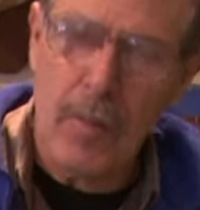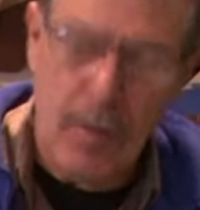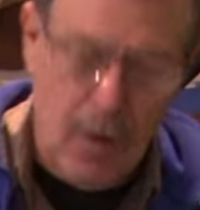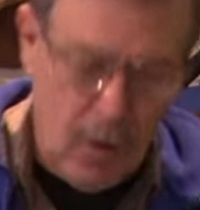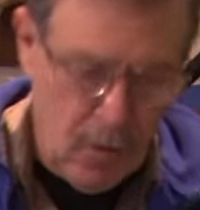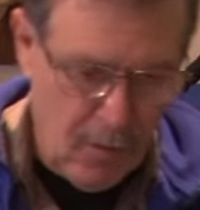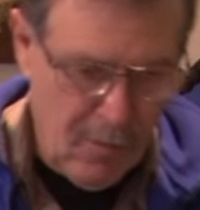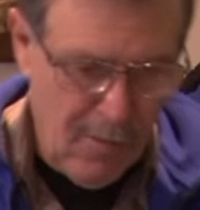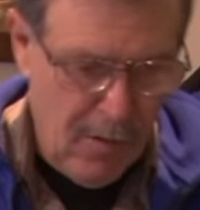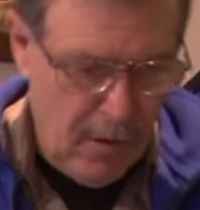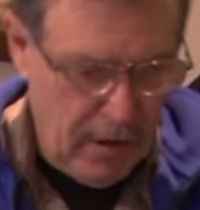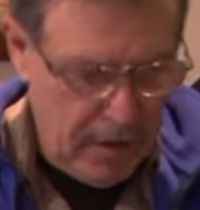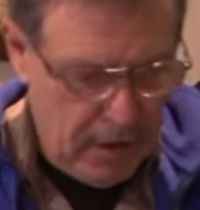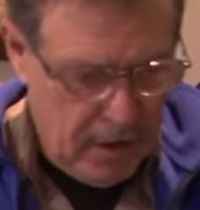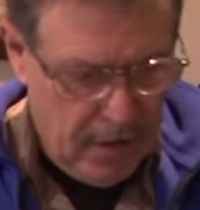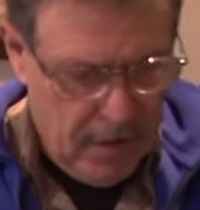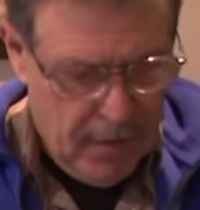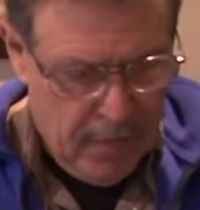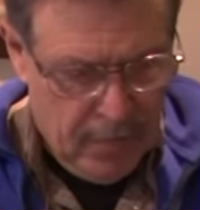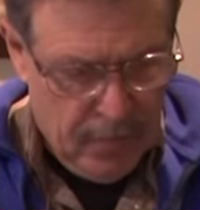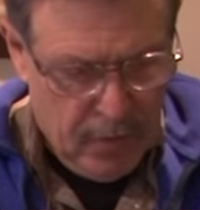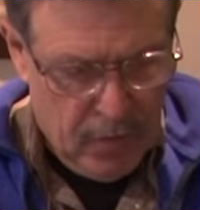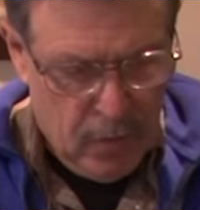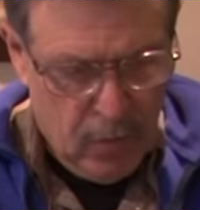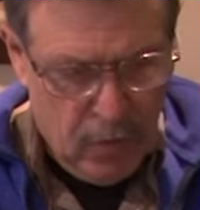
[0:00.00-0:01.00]
it would look right.
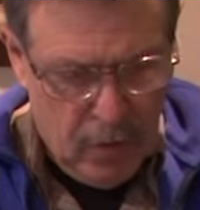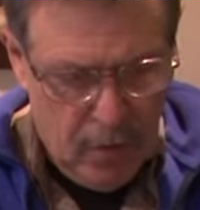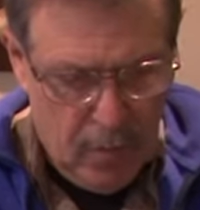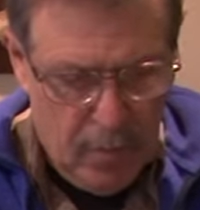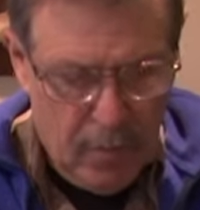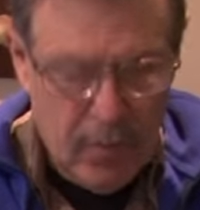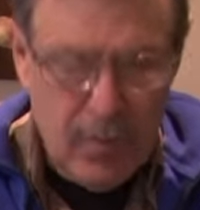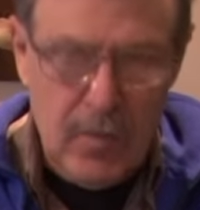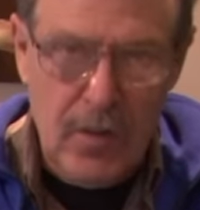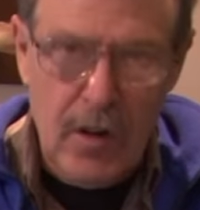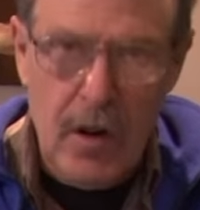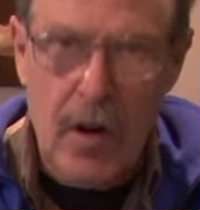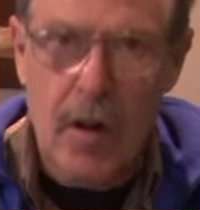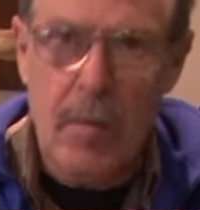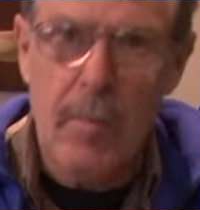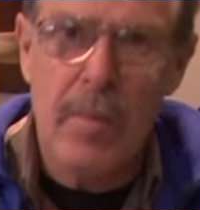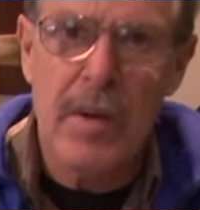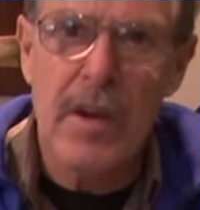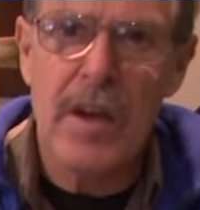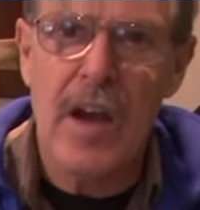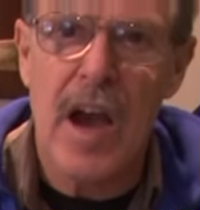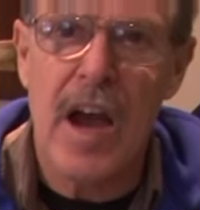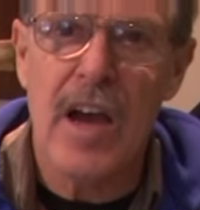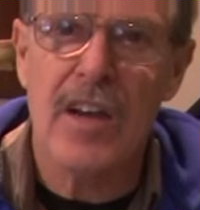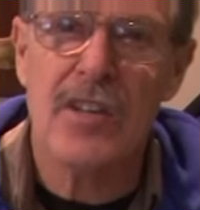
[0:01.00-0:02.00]
You want to,
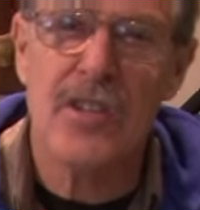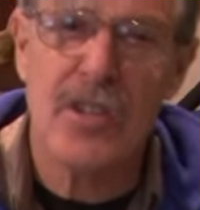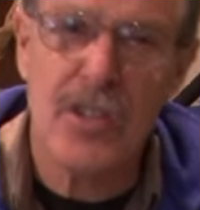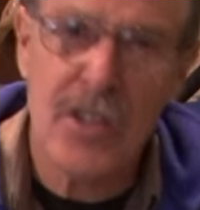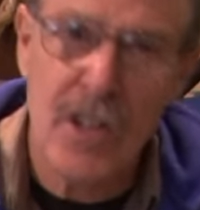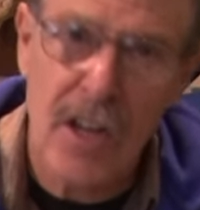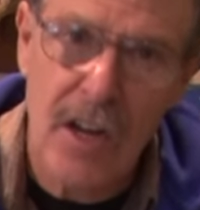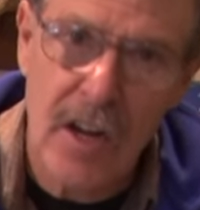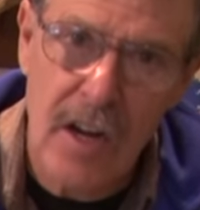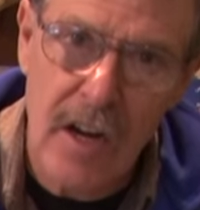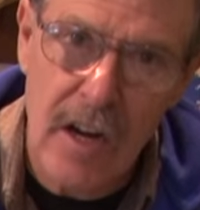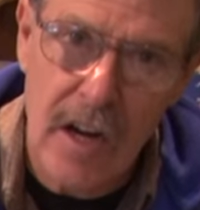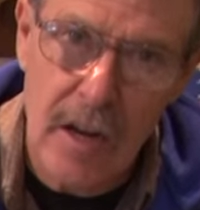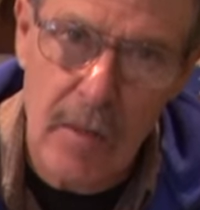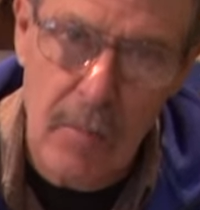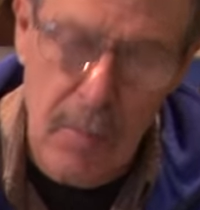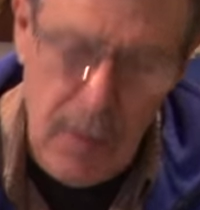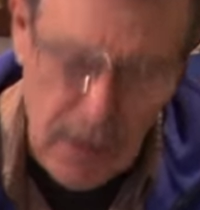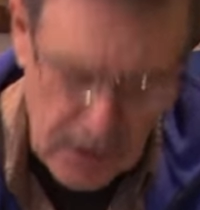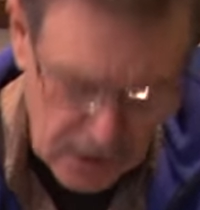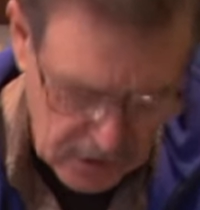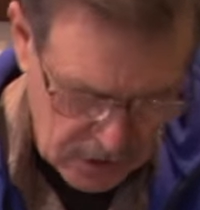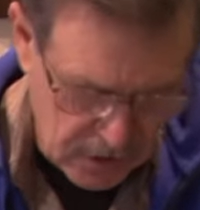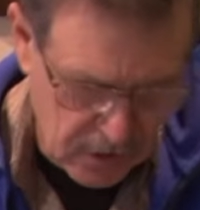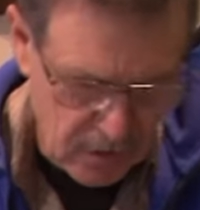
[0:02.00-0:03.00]
be aesthetically
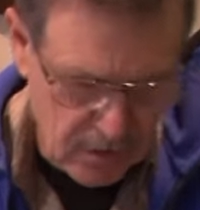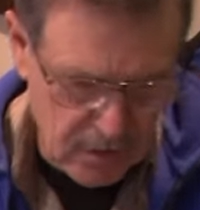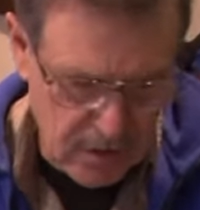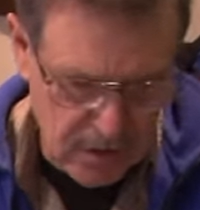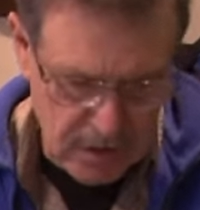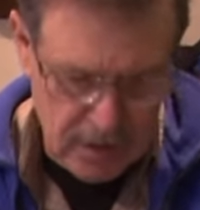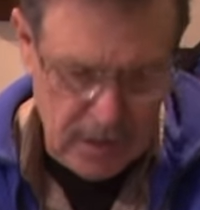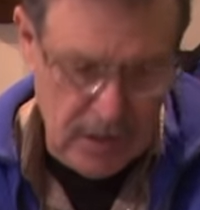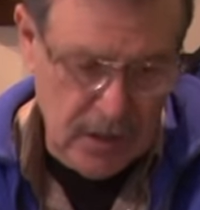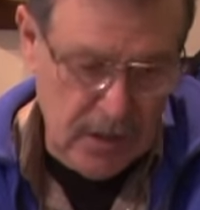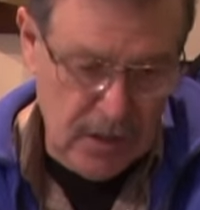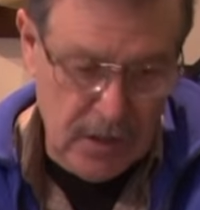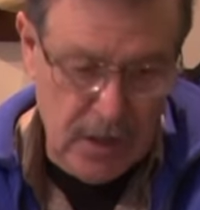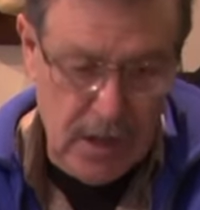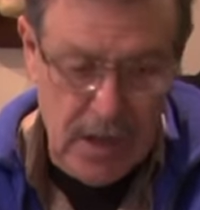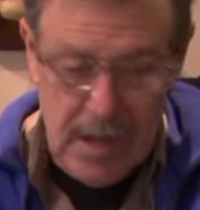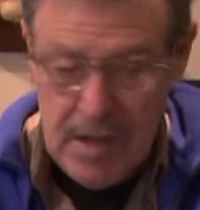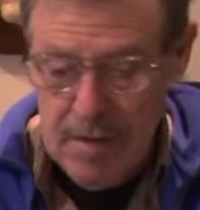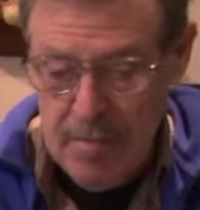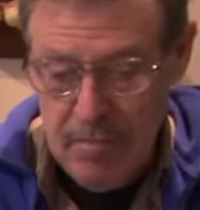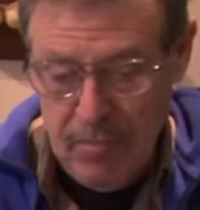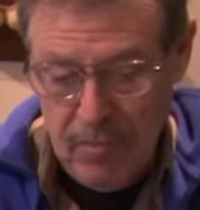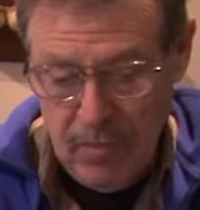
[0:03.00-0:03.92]
pleasing, I think they say.